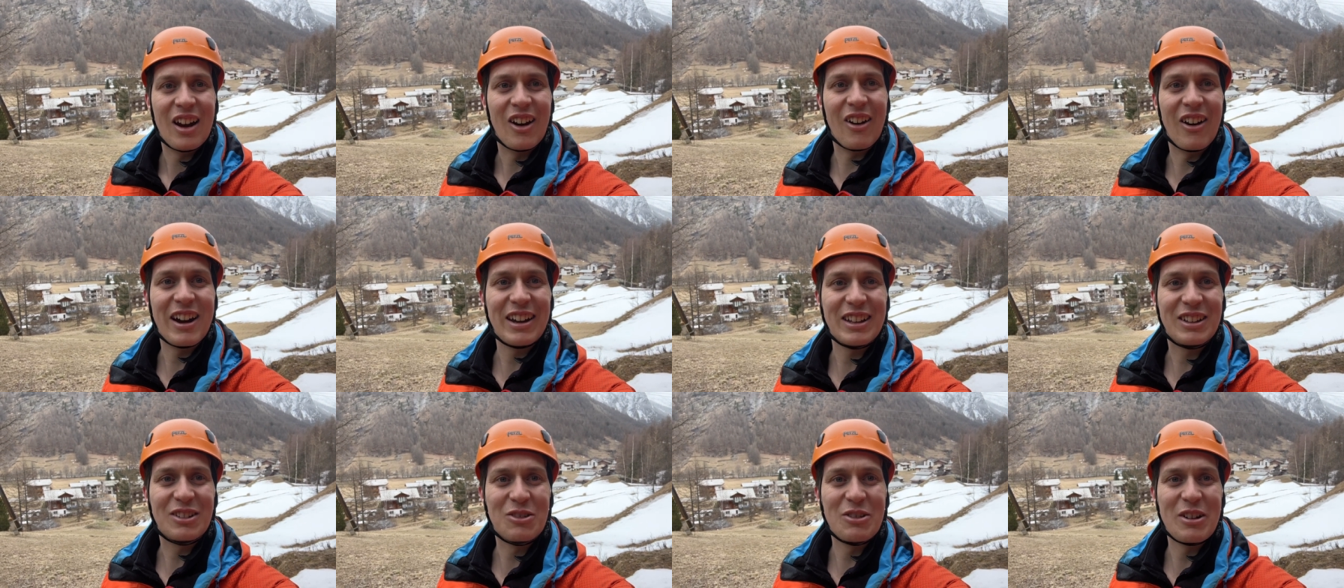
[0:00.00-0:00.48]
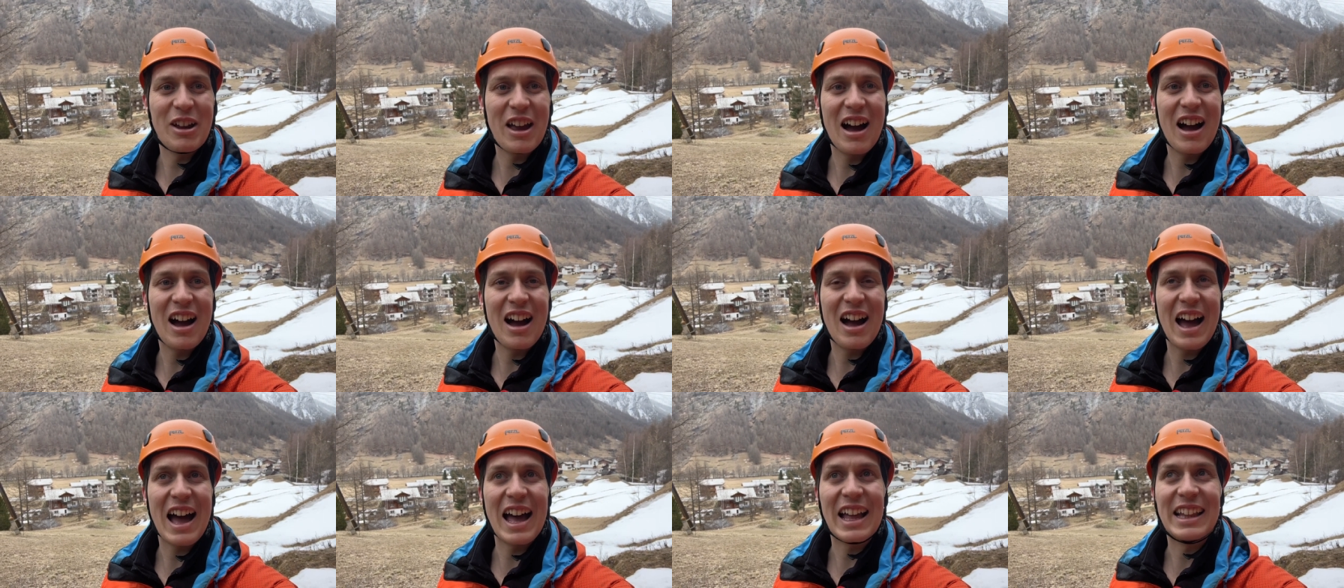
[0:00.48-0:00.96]
right, we
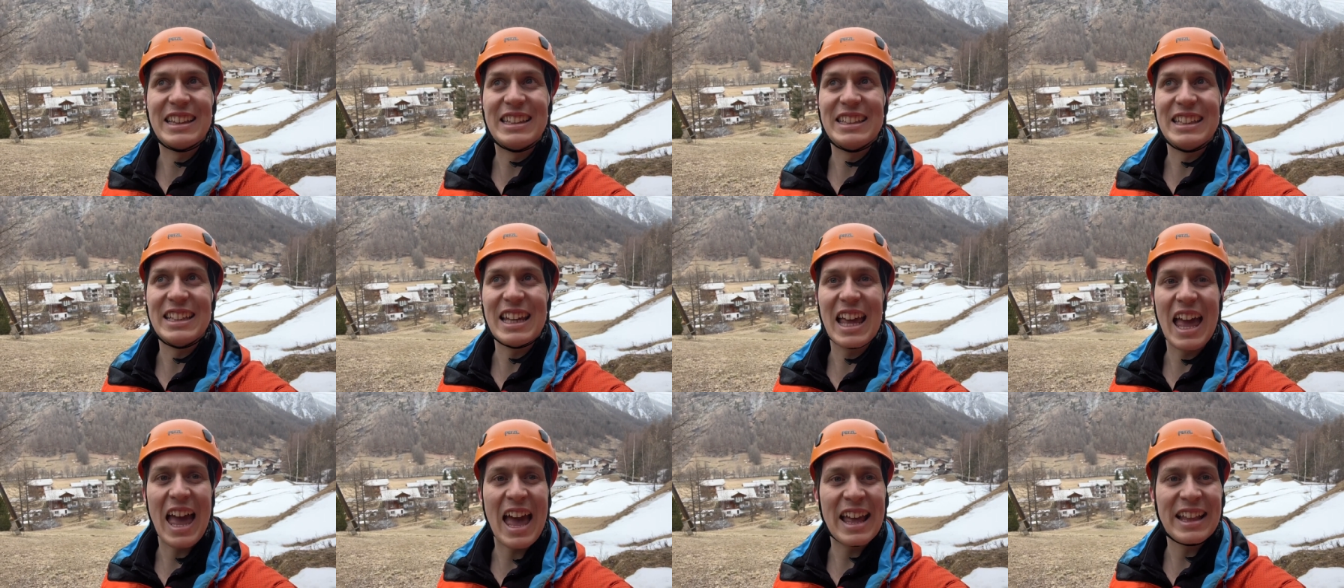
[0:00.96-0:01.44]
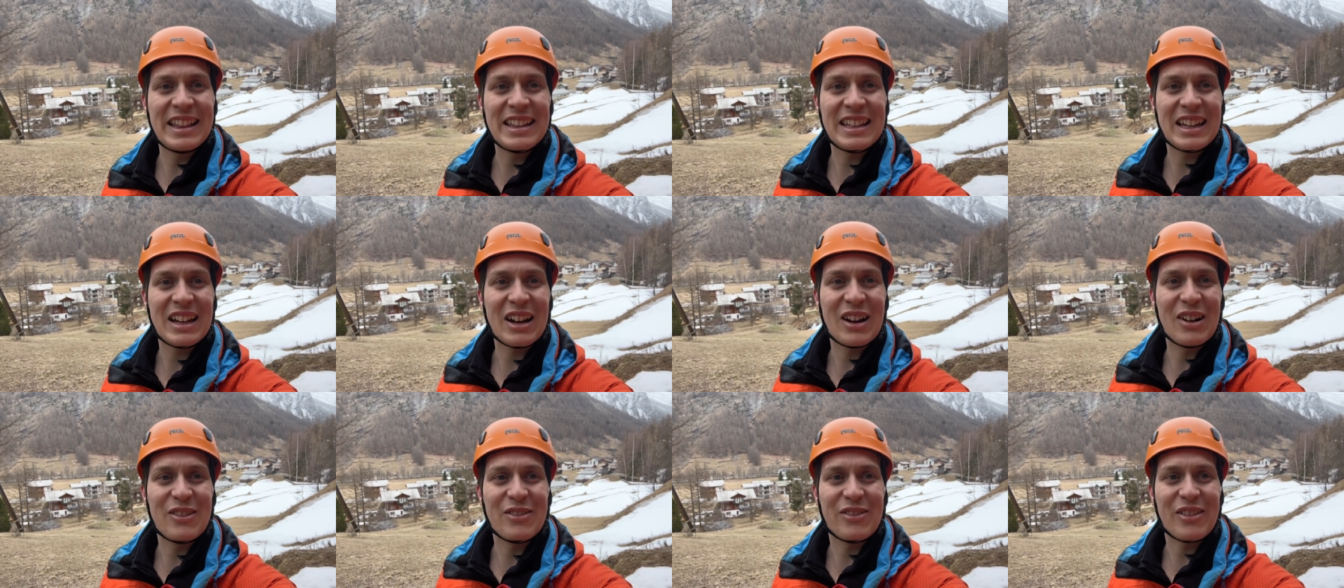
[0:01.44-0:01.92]
are at the end
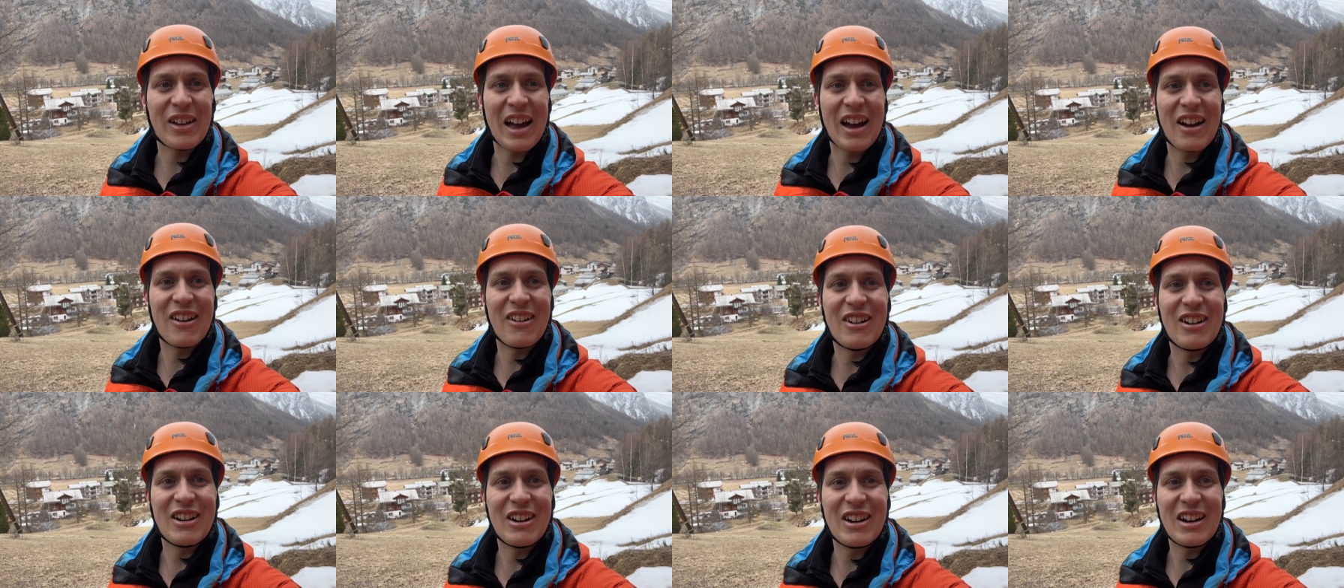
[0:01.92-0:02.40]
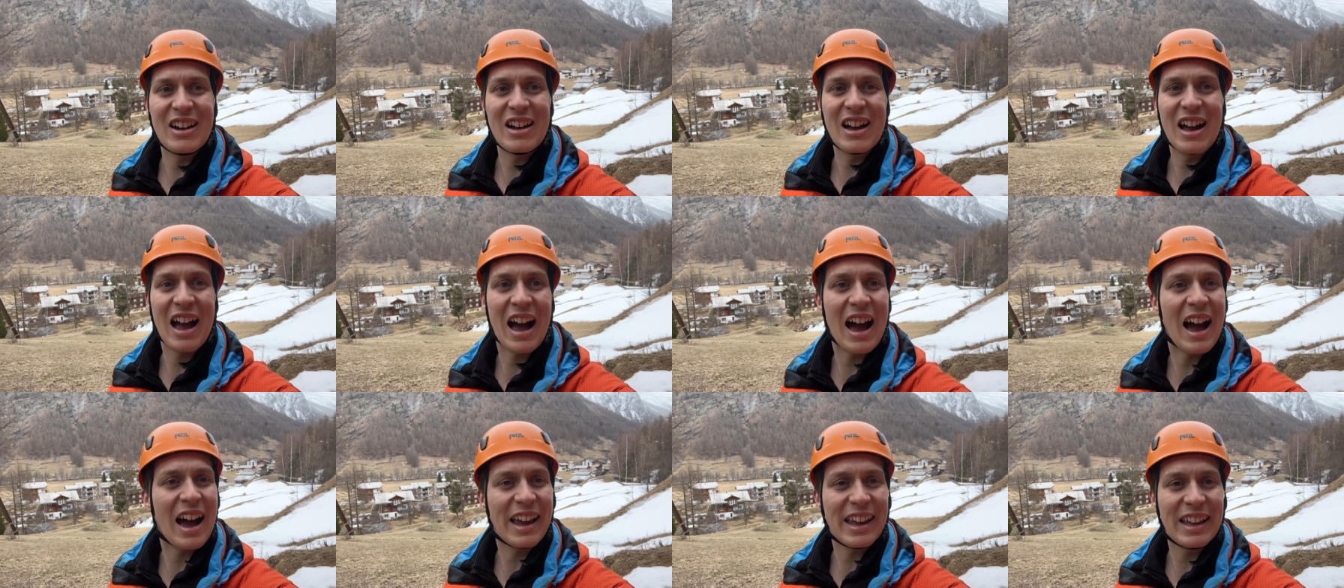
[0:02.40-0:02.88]
of our
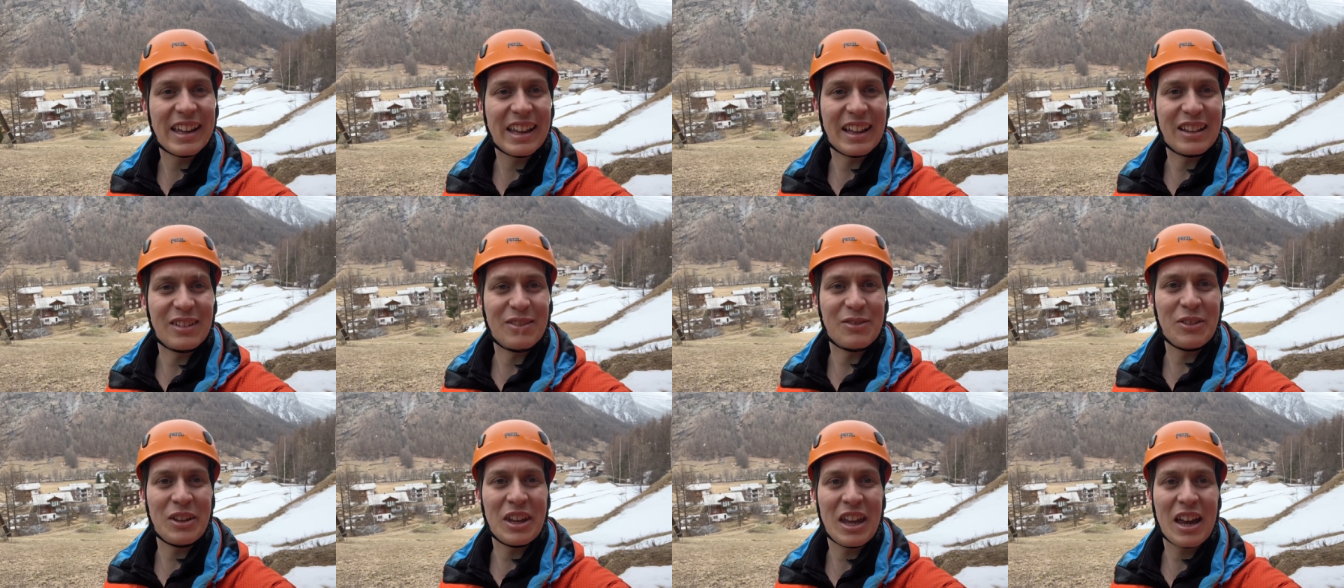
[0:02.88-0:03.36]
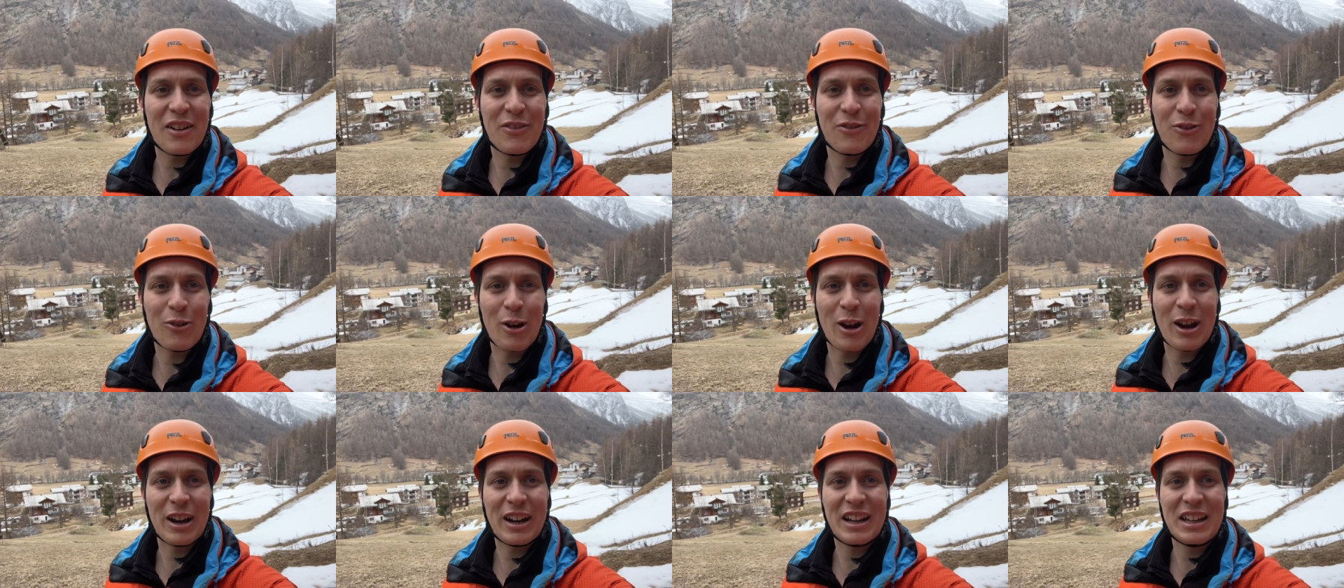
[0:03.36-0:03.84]
hike in Via
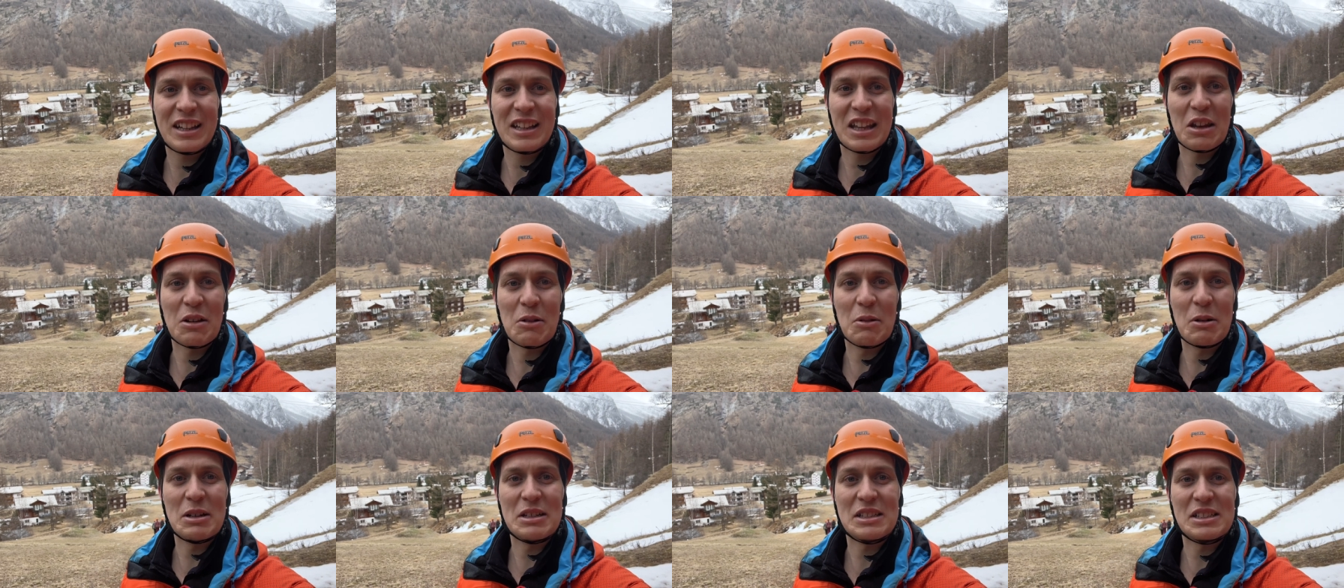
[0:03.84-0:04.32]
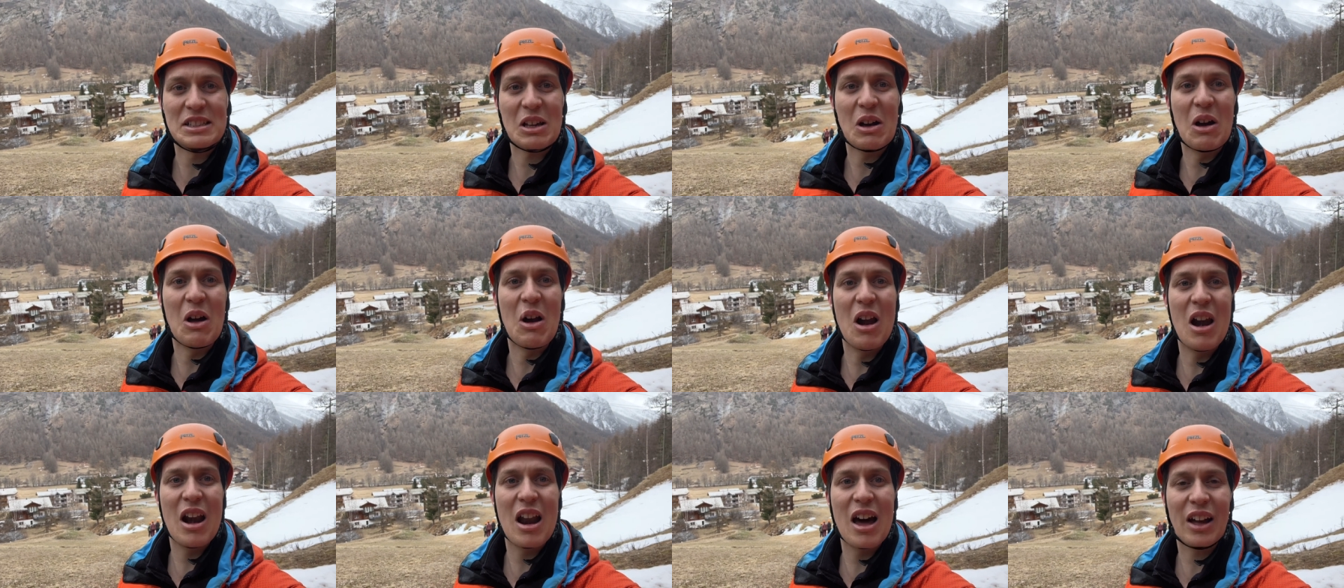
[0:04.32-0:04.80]
Ferrata. That was
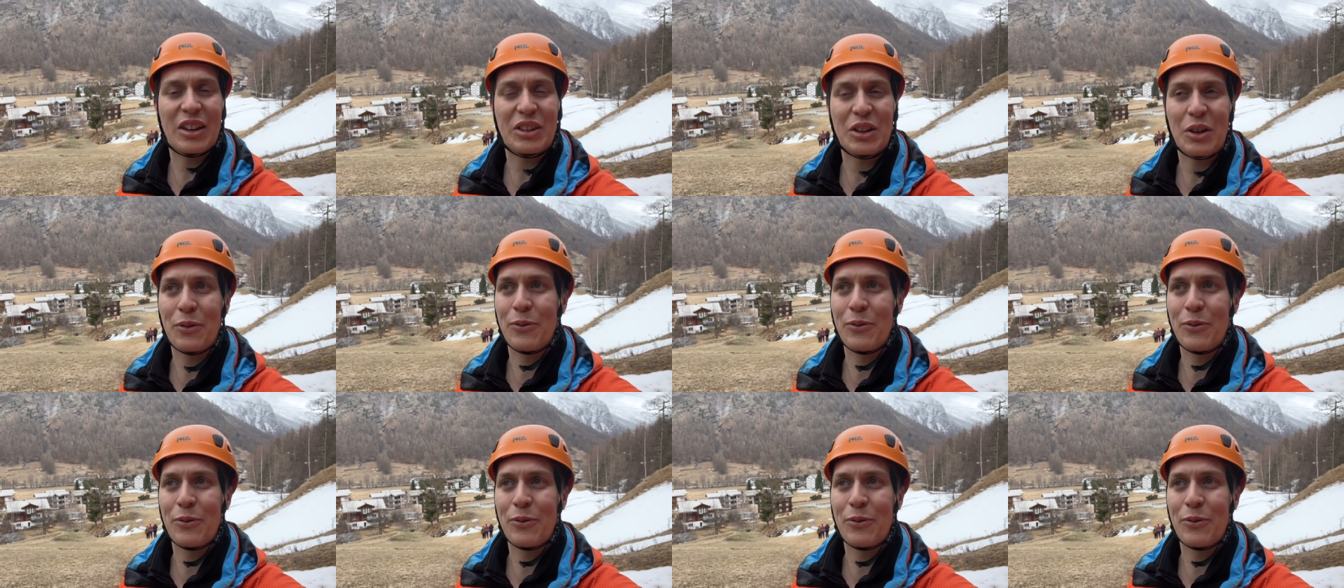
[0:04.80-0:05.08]
a lot of